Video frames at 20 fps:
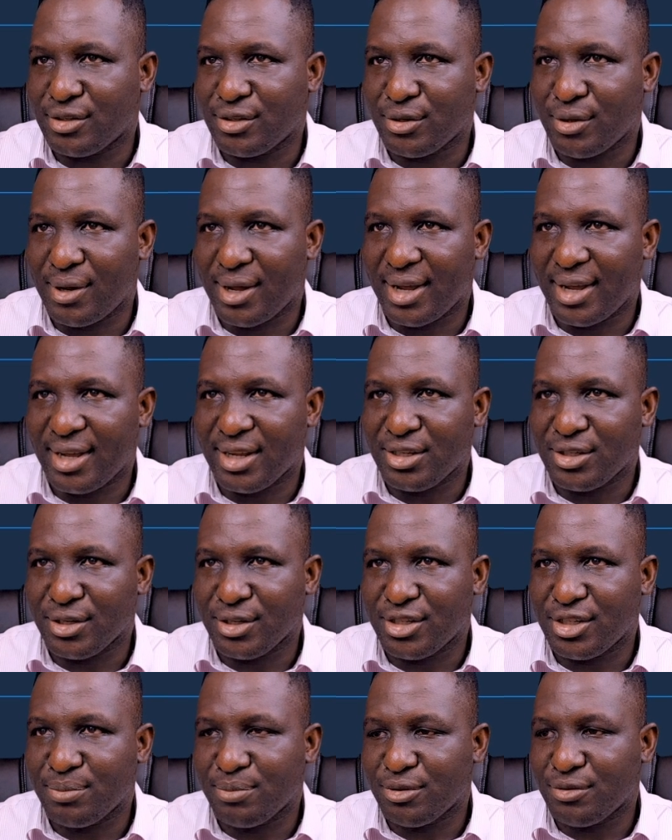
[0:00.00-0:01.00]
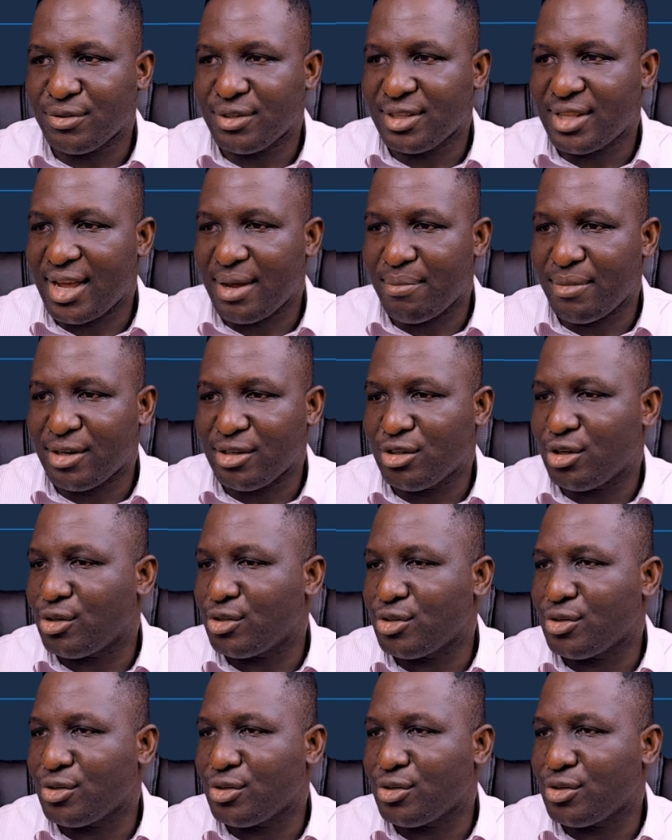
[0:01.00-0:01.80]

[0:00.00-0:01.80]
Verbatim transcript: so I can just remove the dimension